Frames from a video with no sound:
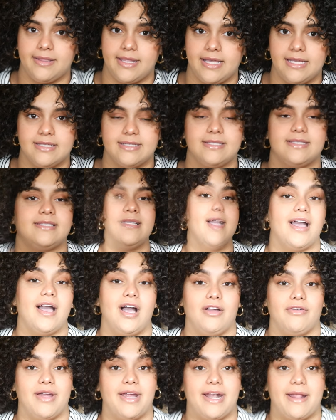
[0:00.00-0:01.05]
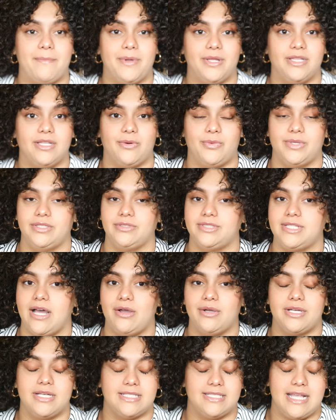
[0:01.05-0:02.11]
Thanks. All right, I put the window
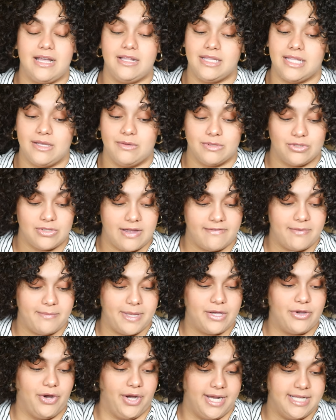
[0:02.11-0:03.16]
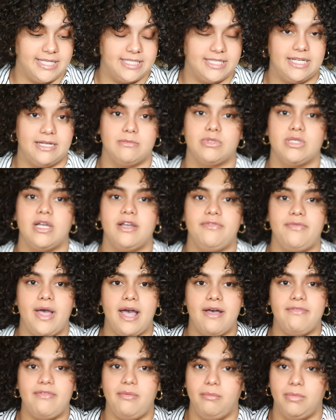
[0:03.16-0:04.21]
down because that thing was driving me crazy. And I'm sorry if I
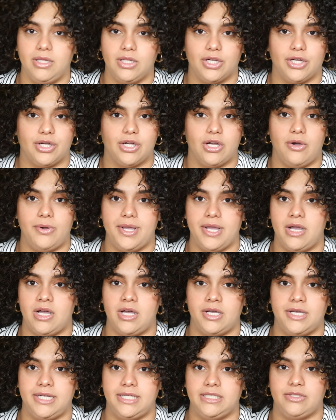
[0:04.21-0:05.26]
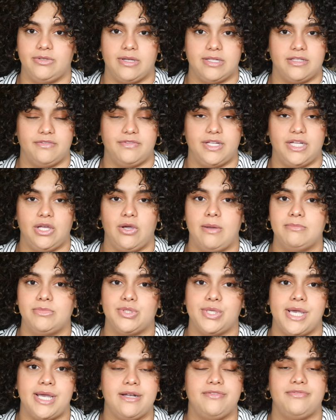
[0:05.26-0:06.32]
have a blur going on throughout the video. I'm
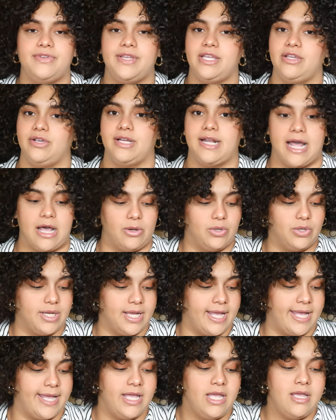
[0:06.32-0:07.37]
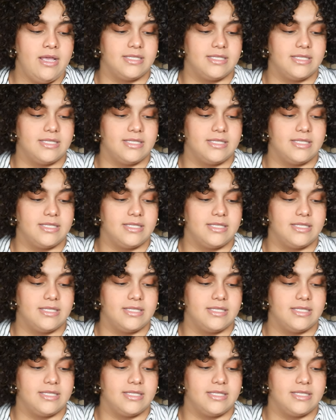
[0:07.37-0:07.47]
trying to figure it out, okay?